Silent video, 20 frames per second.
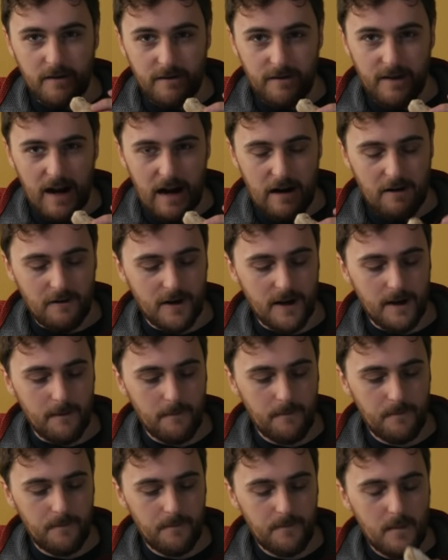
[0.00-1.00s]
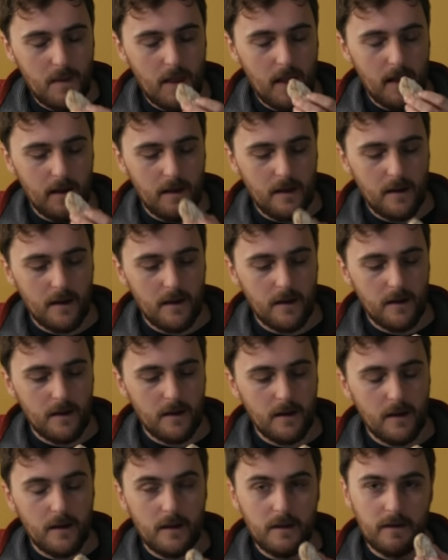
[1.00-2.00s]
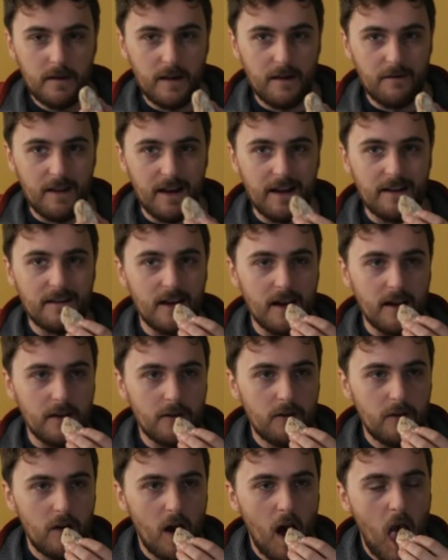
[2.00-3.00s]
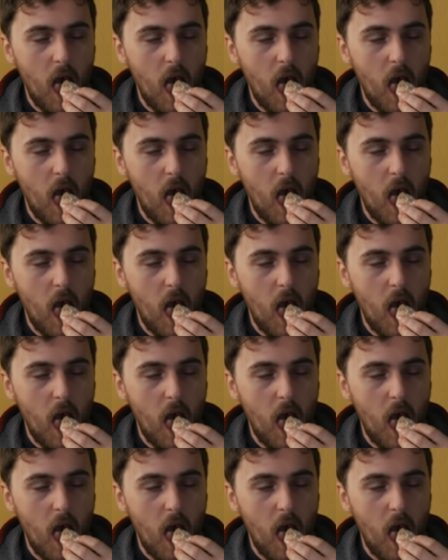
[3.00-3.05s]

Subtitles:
floury. Let's give that a taste.